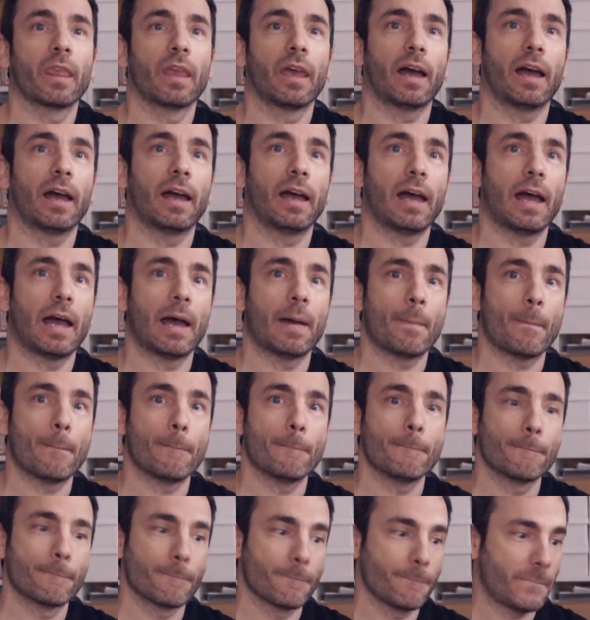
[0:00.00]

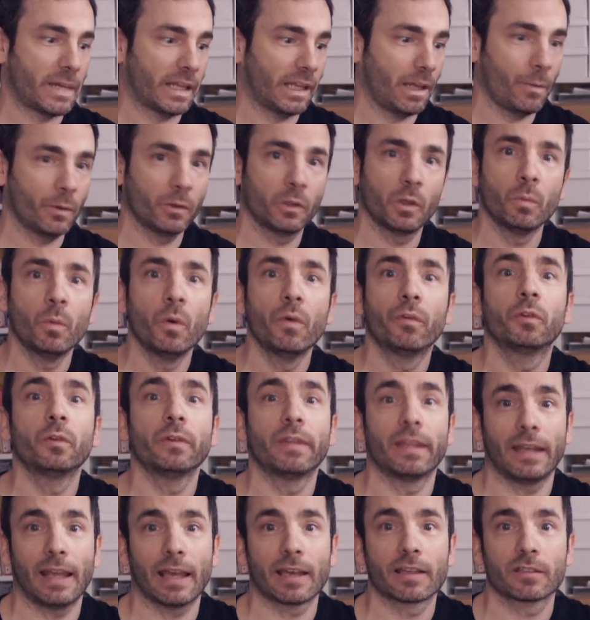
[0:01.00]
But I want to move to
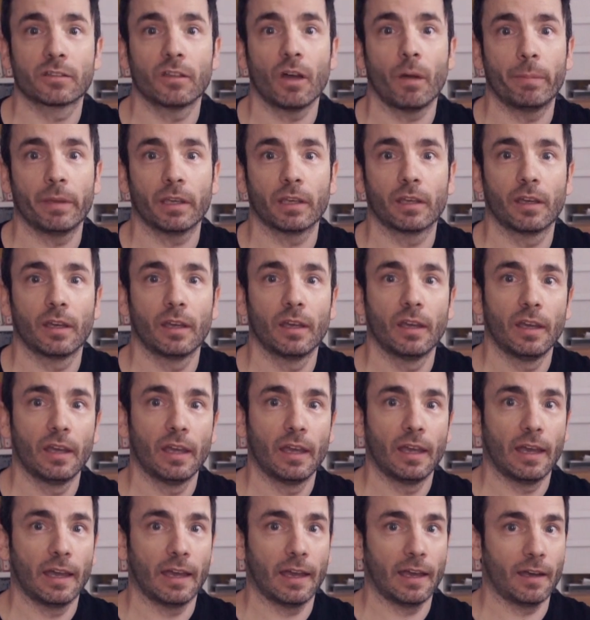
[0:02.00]
the next topic,
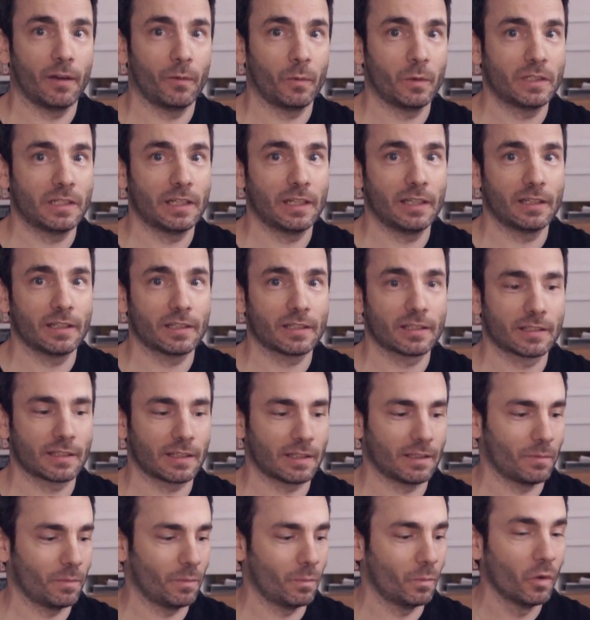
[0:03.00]
which is
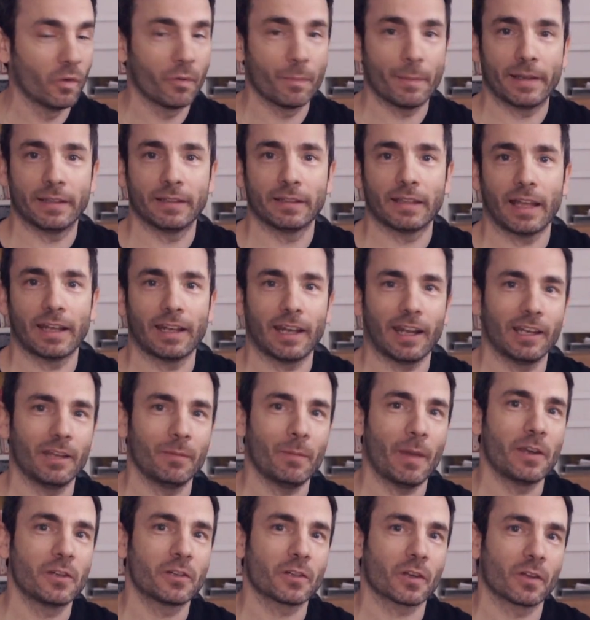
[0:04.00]
movement and
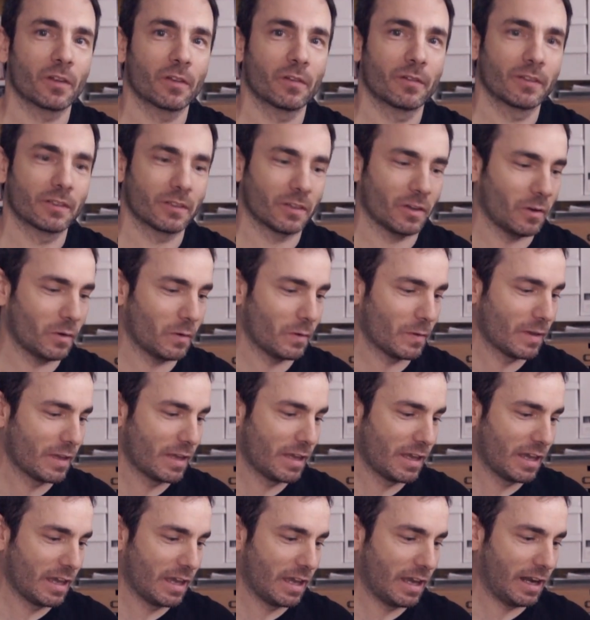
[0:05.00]
animation. So
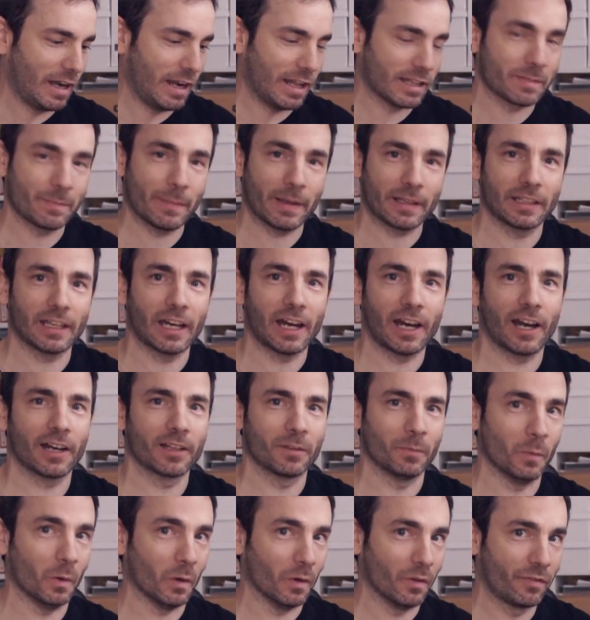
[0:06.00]
let's make the
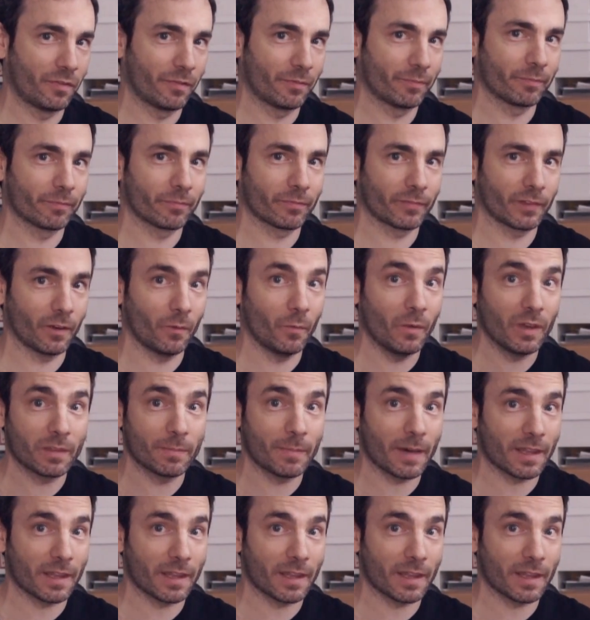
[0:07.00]
heart move with